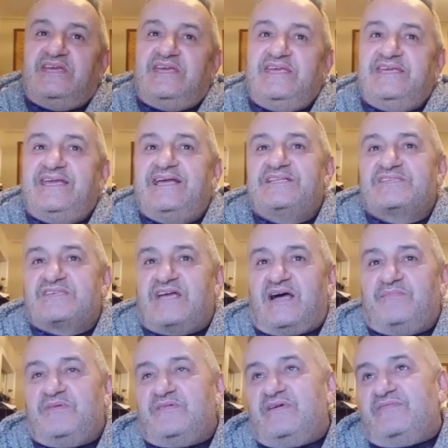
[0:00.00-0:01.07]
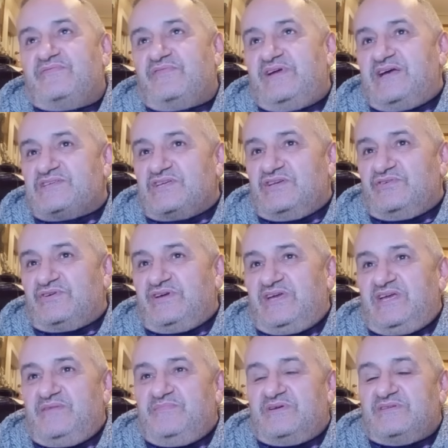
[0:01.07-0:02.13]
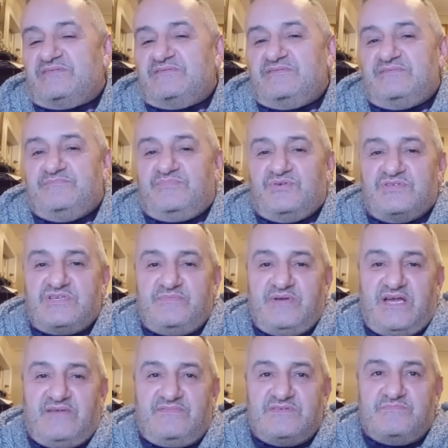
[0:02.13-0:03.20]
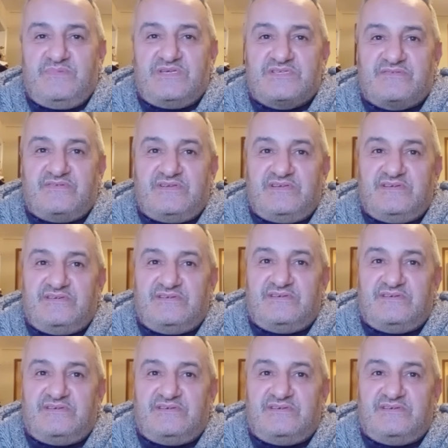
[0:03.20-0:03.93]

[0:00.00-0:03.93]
He gets up. The referee has a look at him and puts him out of his misery.